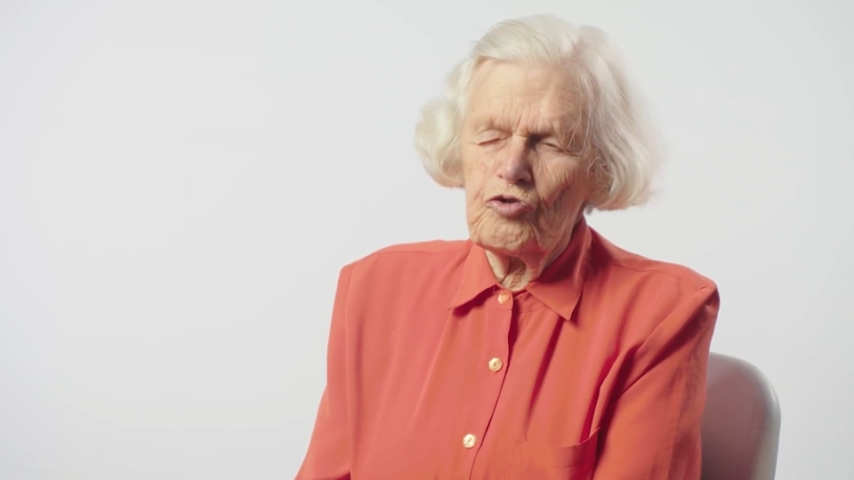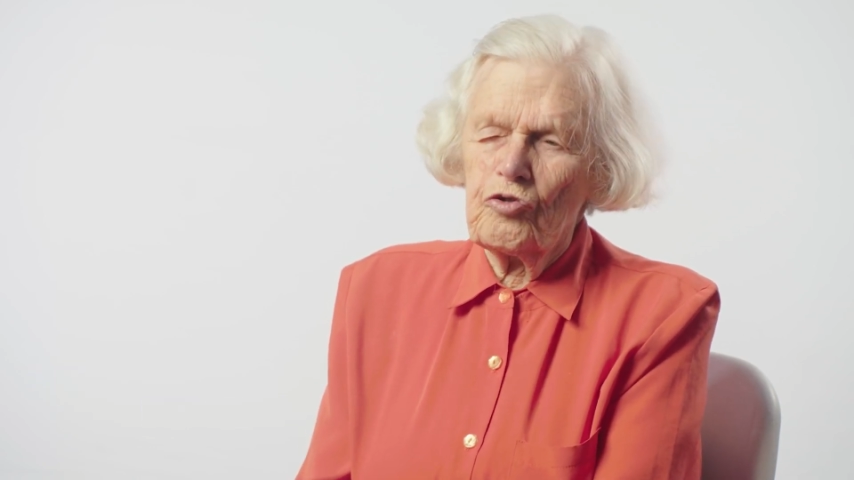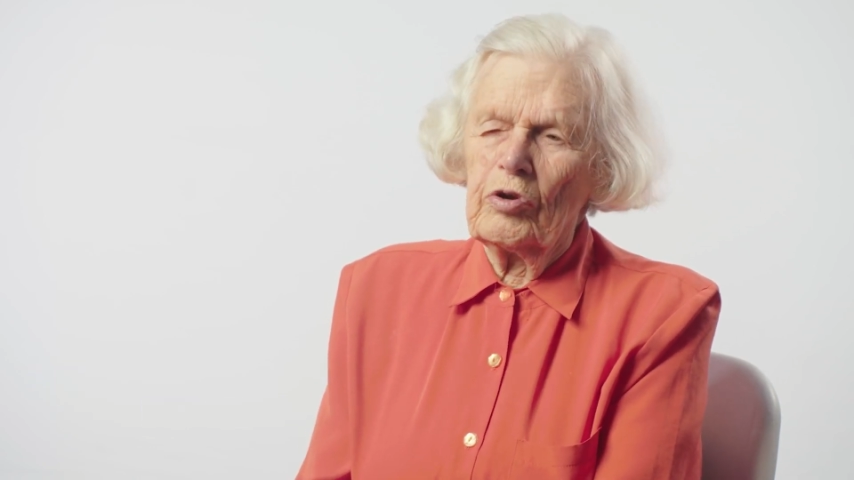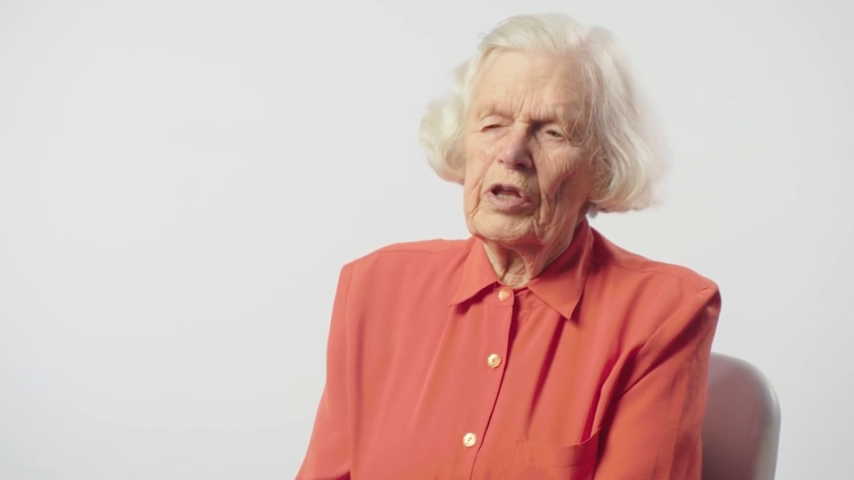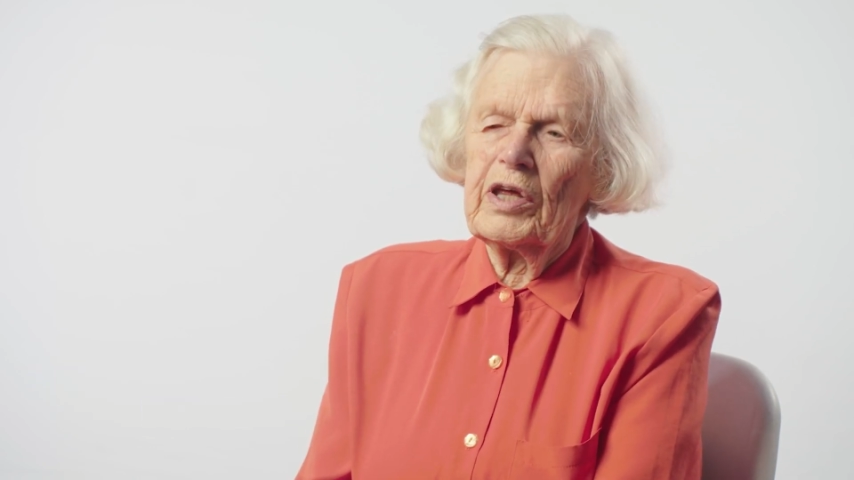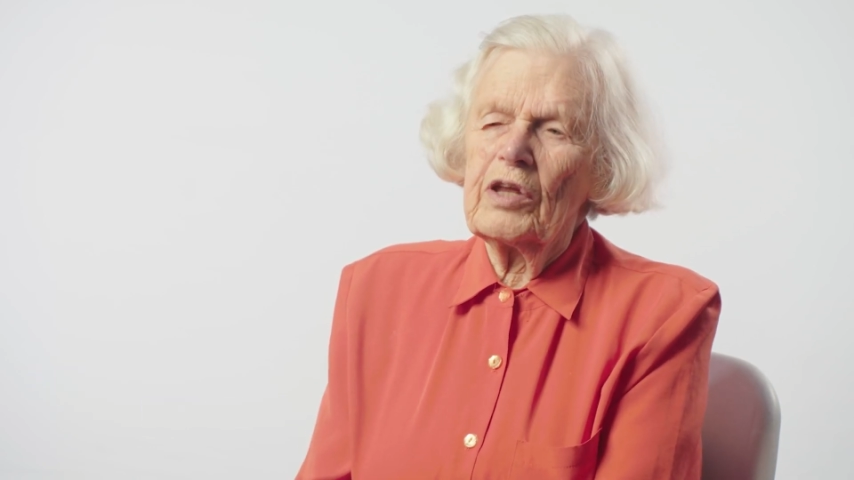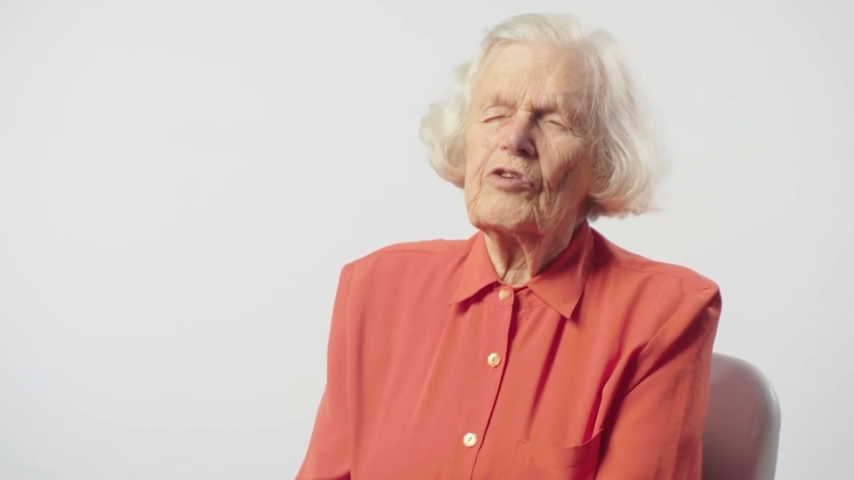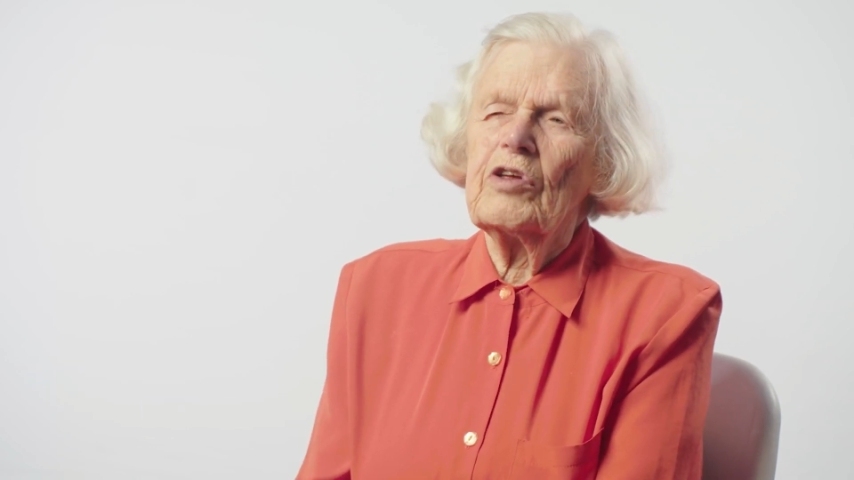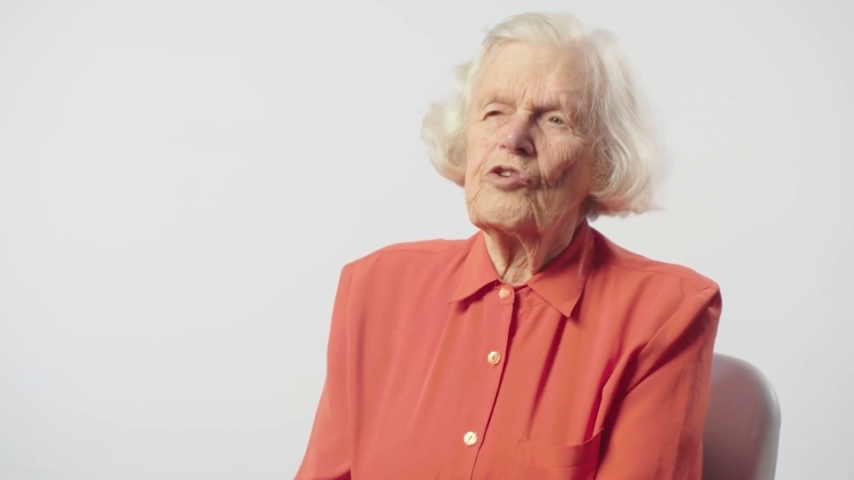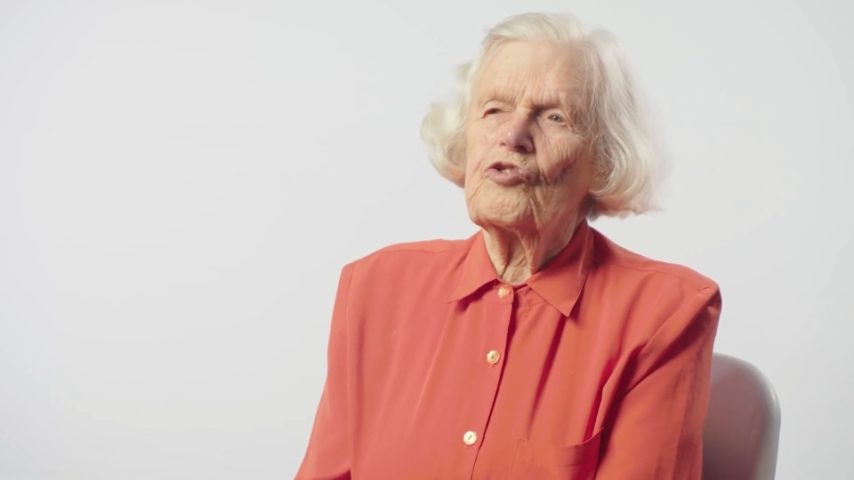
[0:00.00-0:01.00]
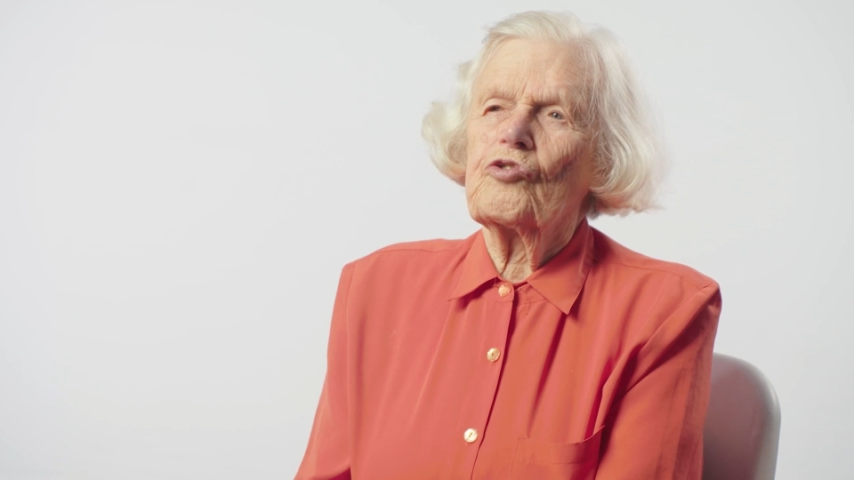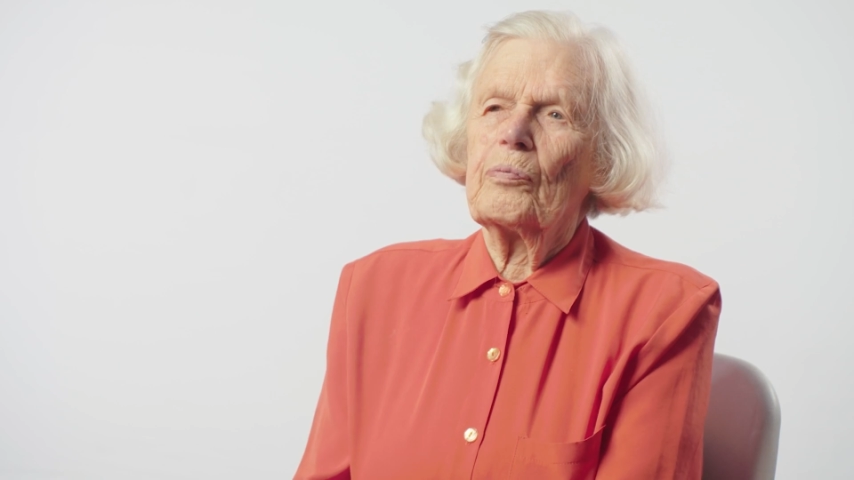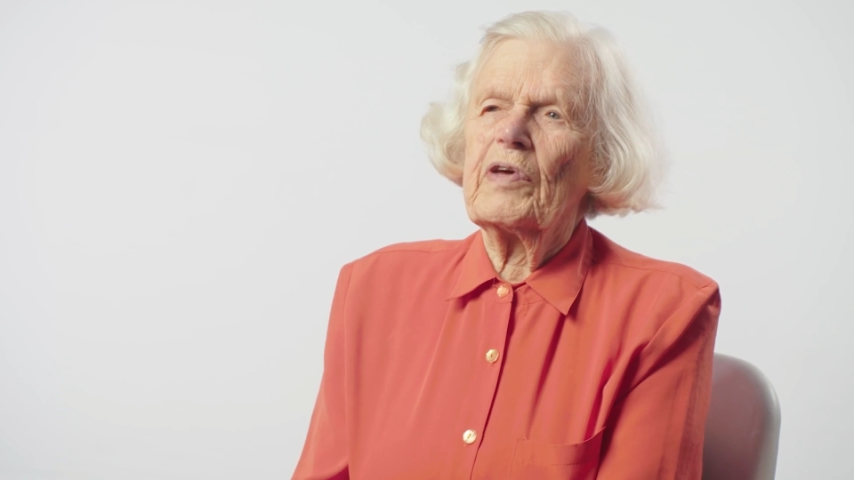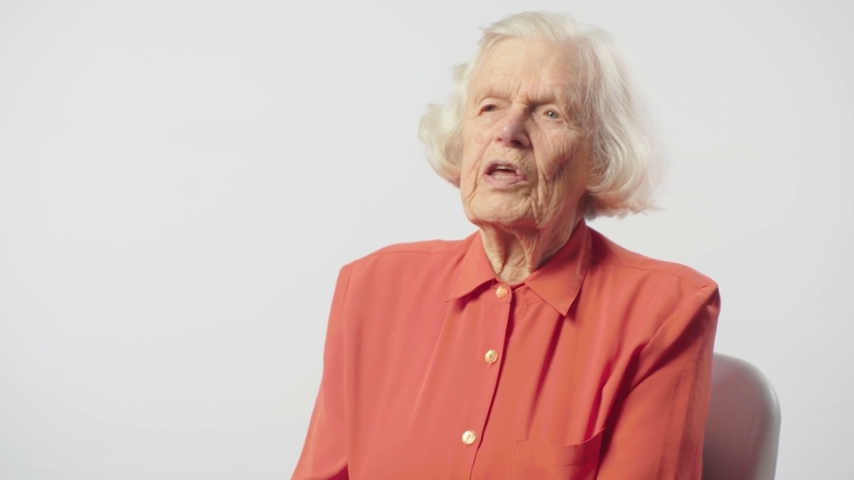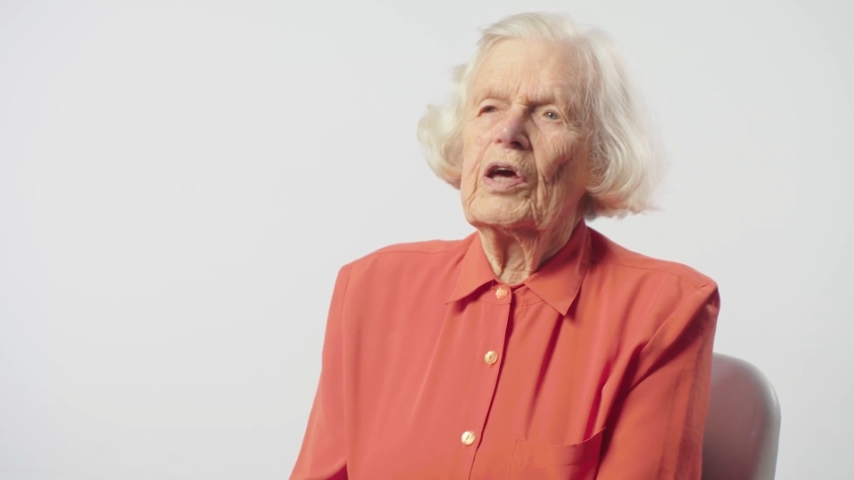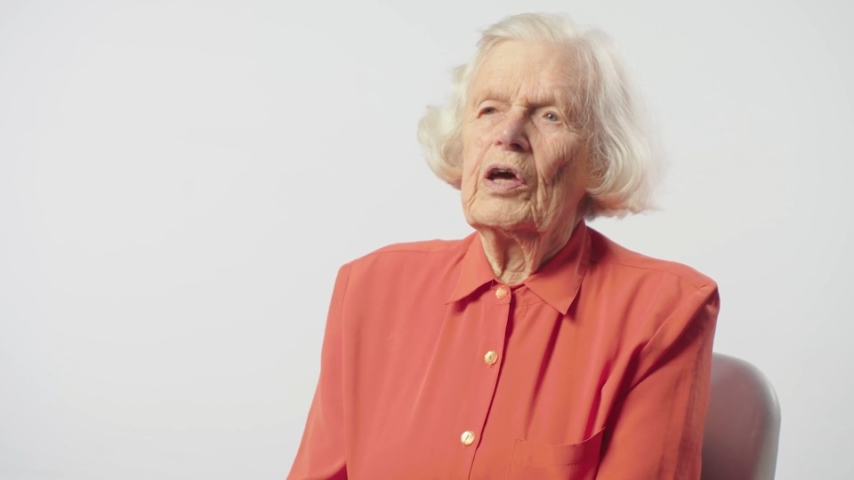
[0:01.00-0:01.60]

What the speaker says: truly it needs to be